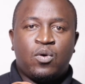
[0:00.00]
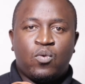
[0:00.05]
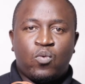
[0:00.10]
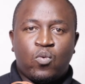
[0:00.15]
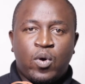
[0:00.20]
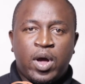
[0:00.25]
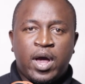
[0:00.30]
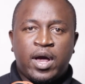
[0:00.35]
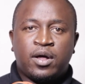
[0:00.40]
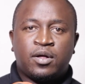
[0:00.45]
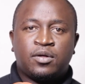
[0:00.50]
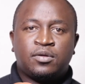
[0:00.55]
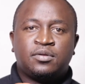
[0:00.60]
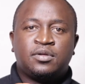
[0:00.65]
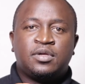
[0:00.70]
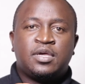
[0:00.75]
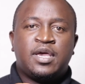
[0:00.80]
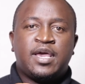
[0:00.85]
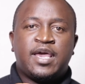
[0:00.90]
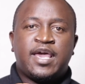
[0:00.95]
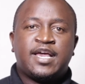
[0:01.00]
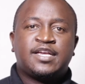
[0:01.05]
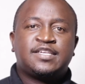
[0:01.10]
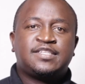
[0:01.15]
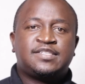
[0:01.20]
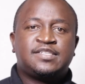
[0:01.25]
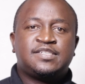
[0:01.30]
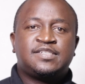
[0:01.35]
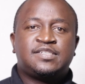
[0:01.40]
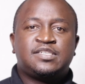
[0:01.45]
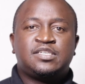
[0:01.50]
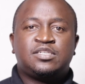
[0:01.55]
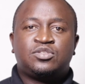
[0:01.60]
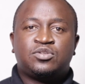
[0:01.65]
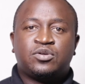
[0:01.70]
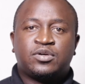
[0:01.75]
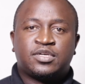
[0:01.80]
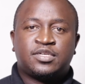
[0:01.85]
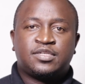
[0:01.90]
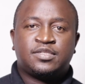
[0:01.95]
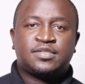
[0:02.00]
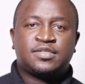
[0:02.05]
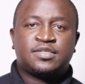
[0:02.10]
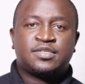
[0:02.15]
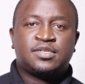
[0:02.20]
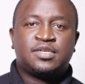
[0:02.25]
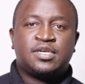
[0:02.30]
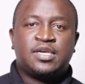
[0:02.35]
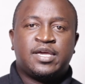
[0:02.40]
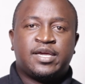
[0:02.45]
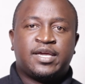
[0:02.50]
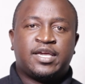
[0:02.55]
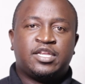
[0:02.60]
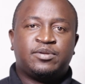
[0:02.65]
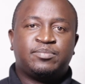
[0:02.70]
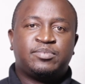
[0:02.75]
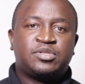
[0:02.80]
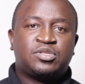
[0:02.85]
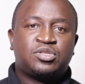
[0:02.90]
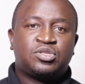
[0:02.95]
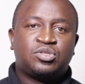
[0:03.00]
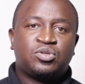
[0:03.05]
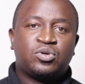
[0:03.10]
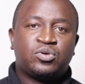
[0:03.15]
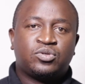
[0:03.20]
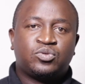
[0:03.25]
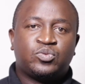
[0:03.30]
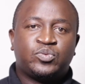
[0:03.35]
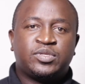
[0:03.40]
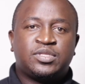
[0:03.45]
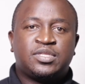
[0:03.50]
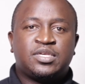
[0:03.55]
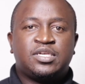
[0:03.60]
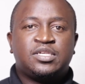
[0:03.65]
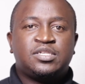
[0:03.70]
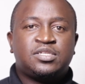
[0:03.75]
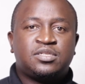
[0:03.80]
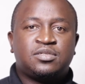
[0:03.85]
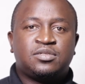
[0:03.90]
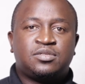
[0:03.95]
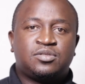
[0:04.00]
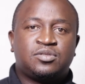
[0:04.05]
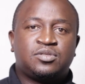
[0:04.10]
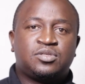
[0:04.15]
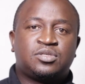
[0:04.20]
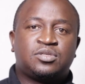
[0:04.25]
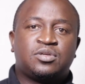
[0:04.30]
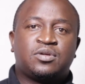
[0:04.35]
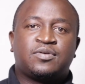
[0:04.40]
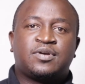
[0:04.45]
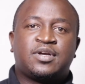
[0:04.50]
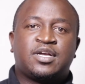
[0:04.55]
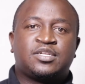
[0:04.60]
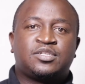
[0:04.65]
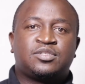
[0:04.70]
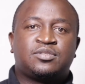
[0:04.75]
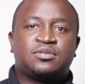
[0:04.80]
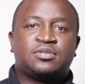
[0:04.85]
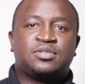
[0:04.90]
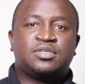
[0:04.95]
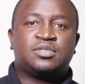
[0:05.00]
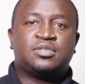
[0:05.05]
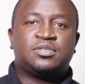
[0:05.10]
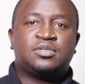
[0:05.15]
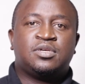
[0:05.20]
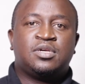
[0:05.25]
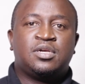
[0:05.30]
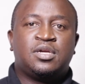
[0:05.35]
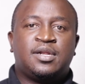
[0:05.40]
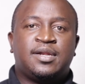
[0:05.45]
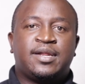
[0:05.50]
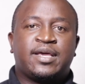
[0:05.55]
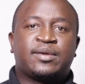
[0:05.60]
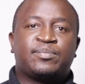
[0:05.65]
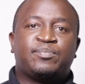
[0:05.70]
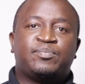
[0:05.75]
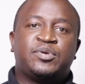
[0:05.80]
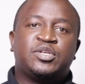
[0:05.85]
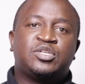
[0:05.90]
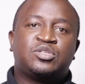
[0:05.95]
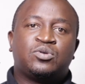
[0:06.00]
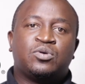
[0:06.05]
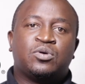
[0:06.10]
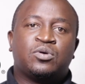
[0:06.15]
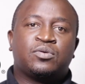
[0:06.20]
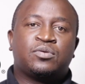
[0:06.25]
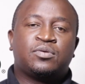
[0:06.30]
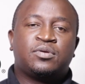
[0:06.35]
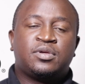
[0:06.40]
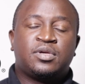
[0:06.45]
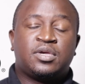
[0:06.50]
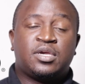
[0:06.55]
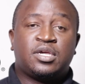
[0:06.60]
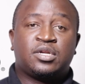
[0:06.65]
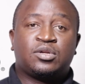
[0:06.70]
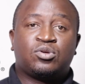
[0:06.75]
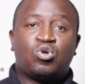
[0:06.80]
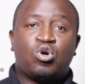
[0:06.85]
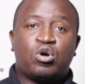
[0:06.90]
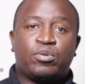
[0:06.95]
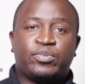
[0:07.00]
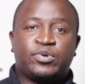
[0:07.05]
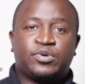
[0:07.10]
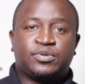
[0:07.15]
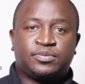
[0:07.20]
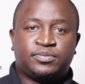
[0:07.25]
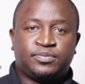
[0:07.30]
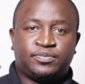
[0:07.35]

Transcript: while X D C tokens can be stored with institutional custody like BitGo and Copper.